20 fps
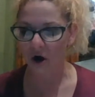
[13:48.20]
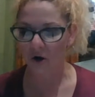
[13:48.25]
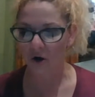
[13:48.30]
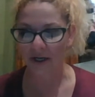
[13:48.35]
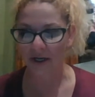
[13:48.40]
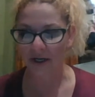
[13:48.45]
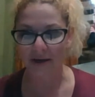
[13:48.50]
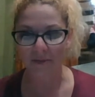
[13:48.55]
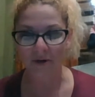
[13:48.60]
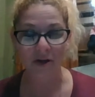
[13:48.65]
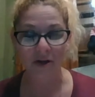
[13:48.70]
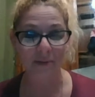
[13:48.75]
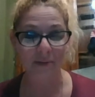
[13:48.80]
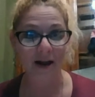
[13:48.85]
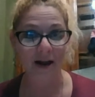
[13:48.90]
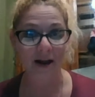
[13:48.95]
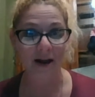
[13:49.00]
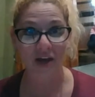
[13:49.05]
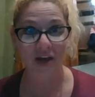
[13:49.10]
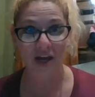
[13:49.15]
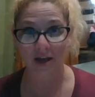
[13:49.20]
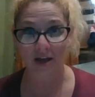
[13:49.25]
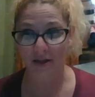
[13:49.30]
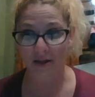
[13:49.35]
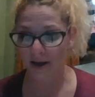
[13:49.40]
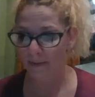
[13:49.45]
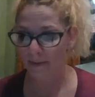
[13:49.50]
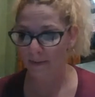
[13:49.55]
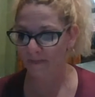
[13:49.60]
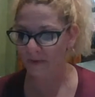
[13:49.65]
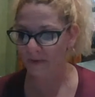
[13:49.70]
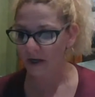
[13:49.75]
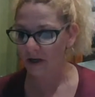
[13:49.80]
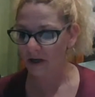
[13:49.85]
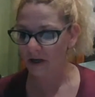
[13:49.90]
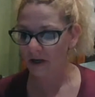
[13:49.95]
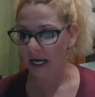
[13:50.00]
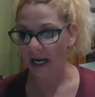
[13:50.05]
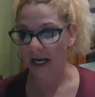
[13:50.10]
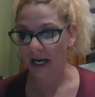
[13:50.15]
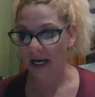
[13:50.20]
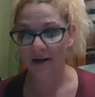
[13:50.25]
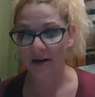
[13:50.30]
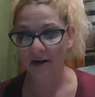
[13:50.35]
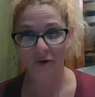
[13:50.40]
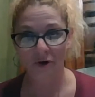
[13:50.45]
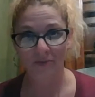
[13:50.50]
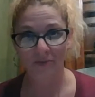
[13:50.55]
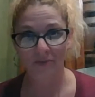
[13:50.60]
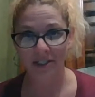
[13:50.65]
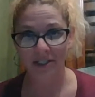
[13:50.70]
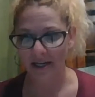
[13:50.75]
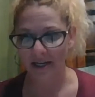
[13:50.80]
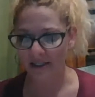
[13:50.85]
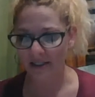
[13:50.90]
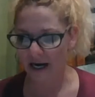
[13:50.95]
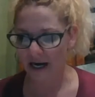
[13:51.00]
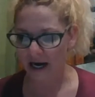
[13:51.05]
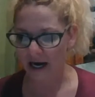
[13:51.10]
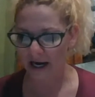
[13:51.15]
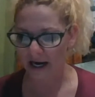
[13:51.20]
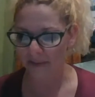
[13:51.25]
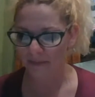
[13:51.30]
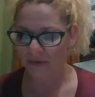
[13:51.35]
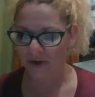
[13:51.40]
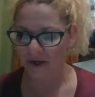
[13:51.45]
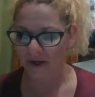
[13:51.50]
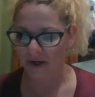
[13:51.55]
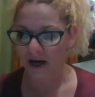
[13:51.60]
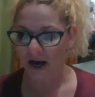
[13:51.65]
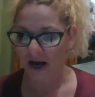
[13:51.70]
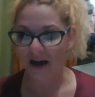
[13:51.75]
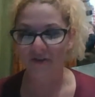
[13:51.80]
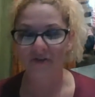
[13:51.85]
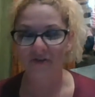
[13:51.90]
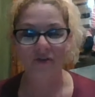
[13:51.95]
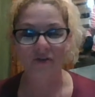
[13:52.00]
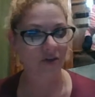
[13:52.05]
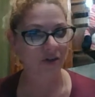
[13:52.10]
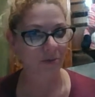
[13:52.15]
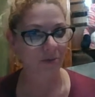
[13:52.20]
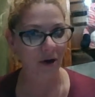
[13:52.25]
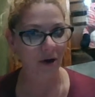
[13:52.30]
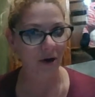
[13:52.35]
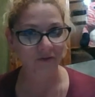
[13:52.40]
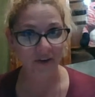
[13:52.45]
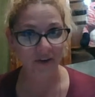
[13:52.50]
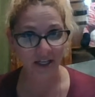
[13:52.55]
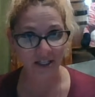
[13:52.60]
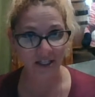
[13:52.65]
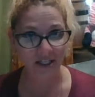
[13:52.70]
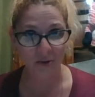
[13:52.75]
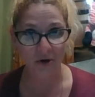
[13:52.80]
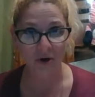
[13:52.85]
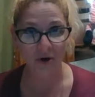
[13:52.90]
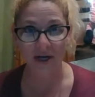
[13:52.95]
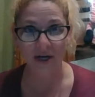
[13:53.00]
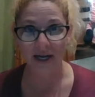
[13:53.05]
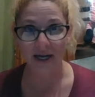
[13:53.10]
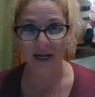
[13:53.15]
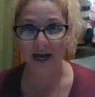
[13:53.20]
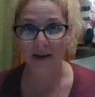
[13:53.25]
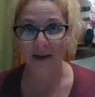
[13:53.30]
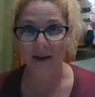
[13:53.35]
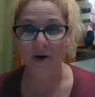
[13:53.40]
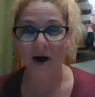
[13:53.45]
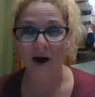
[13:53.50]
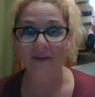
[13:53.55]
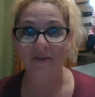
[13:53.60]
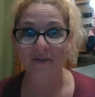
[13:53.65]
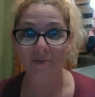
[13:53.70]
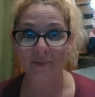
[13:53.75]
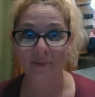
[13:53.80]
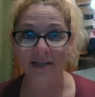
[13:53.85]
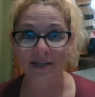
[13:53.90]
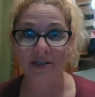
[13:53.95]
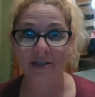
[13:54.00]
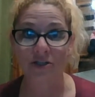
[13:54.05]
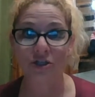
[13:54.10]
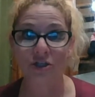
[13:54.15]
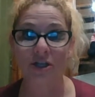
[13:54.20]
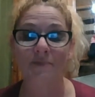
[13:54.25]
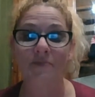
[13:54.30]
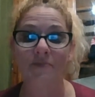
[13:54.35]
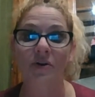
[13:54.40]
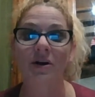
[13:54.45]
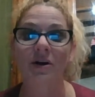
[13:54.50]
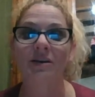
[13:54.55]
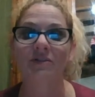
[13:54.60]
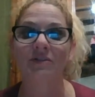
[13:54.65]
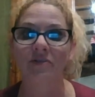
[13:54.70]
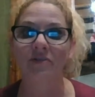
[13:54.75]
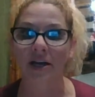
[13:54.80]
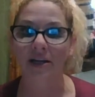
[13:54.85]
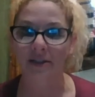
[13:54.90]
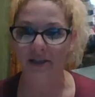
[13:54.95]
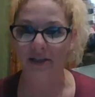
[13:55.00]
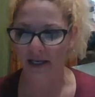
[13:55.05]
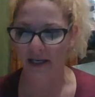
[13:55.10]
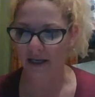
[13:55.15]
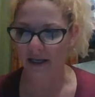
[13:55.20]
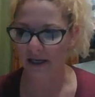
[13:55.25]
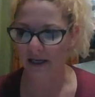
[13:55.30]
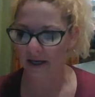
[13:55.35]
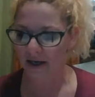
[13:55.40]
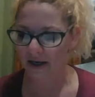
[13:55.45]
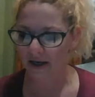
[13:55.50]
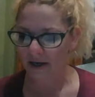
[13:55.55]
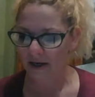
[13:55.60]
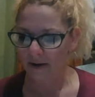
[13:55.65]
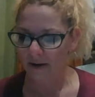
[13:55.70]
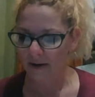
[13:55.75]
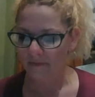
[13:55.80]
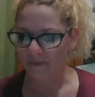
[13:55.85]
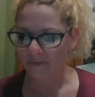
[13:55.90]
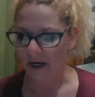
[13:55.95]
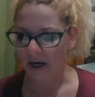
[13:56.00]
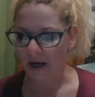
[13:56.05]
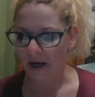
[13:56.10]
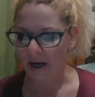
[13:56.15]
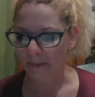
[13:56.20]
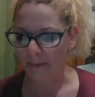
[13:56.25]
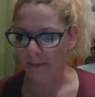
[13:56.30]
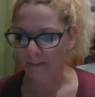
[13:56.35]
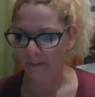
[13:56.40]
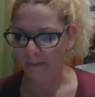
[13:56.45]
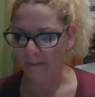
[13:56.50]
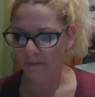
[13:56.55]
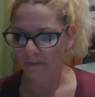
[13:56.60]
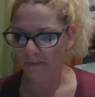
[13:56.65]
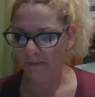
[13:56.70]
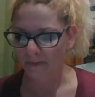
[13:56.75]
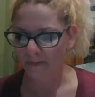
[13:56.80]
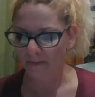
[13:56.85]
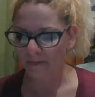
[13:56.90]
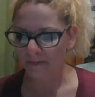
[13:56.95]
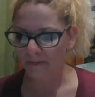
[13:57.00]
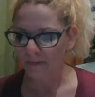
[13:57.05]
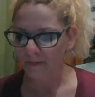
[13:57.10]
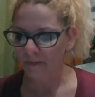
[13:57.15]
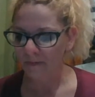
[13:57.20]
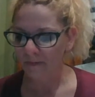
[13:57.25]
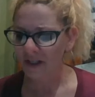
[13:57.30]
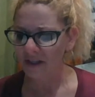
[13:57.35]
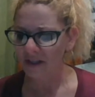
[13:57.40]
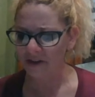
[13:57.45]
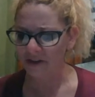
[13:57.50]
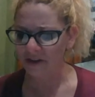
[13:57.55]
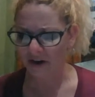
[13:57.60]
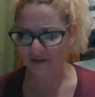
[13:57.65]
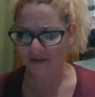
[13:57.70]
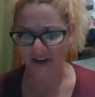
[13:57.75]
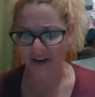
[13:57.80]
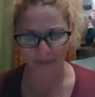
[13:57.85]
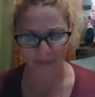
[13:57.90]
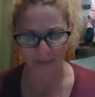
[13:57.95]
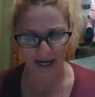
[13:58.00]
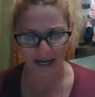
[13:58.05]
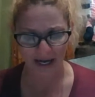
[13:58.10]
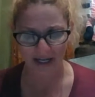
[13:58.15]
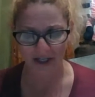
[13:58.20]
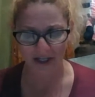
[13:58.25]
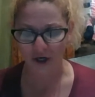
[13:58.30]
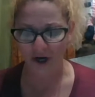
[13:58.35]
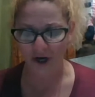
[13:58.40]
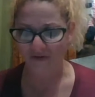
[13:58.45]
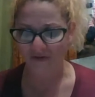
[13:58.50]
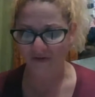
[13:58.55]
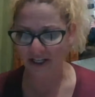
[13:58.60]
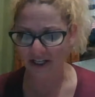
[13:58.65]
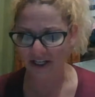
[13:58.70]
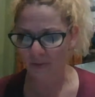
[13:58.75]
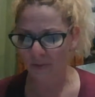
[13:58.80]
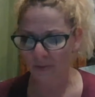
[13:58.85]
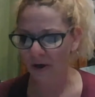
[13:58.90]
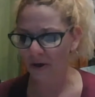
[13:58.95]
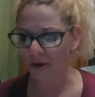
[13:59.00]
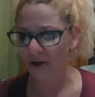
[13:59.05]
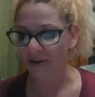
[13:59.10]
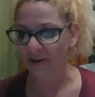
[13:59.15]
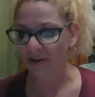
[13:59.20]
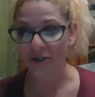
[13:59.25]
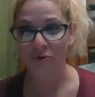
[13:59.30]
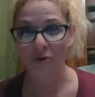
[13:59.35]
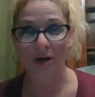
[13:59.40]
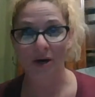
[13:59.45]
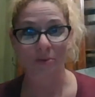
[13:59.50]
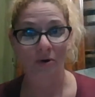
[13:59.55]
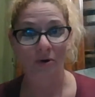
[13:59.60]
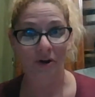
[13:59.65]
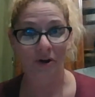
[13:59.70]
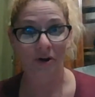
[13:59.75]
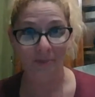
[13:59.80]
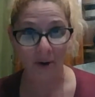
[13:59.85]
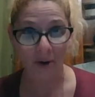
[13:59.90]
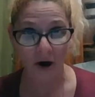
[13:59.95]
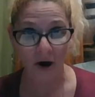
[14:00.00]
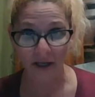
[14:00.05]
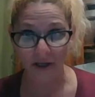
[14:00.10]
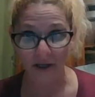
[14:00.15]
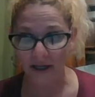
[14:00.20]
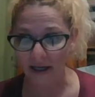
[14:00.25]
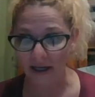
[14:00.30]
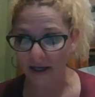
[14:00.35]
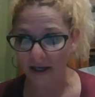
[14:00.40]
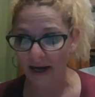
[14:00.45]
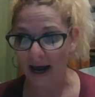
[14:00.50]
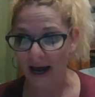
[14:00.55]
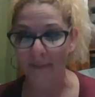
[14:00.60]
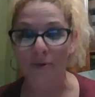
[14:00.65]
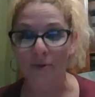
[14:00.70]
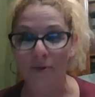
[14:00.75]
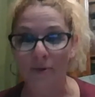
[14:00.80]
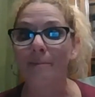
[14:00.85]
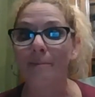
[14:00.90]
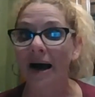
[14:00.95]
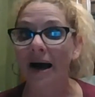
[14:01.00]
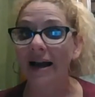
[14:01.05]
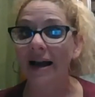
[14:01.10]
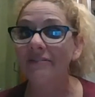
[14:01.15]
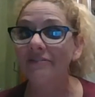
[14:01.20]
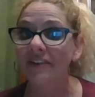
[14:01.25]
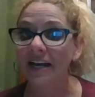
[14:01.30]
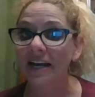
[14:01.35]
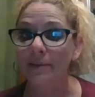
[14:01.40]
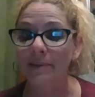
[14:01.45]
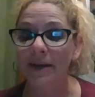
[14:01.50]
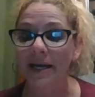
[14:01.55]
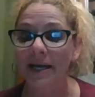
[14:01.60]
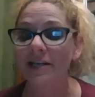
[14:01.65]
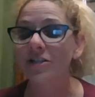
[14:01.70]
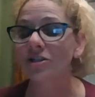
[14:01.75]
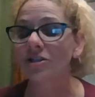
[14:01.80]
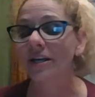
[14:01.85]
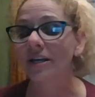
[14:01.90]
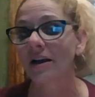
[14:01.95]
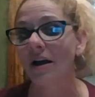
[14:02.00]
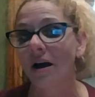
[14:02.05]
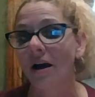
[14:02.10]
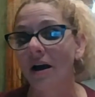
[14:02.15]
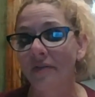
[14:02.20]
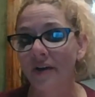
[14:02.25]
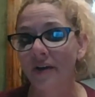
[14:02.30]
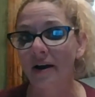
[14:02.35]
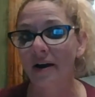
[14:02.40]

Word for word: call, or email them, and I thank them, and I confirm the date and time. I friend them on Facebook, and I private message them their event link. Um, their event page on Facebook. That's where I put their party link. I put my fan page link on